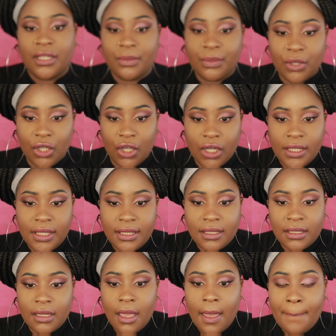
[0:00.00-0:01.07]
lip gloss,
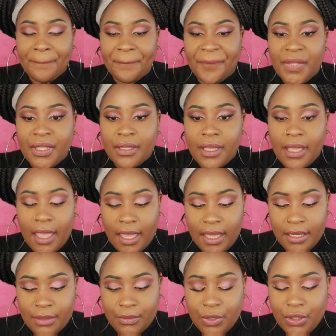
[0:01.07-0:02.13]

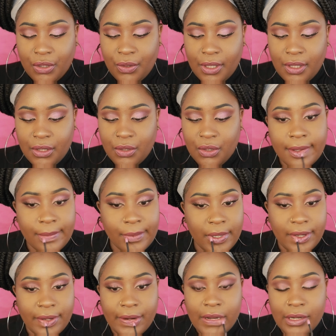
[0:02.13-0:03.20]
and I'm just going to put
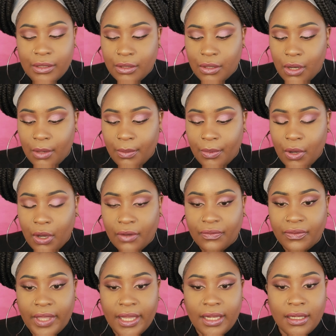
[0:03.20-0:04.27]
it on top
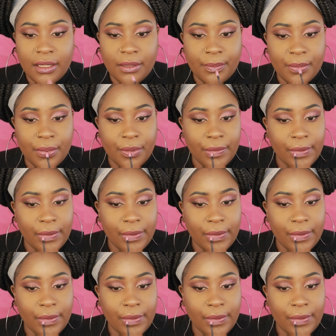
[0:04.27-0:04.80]
of that lip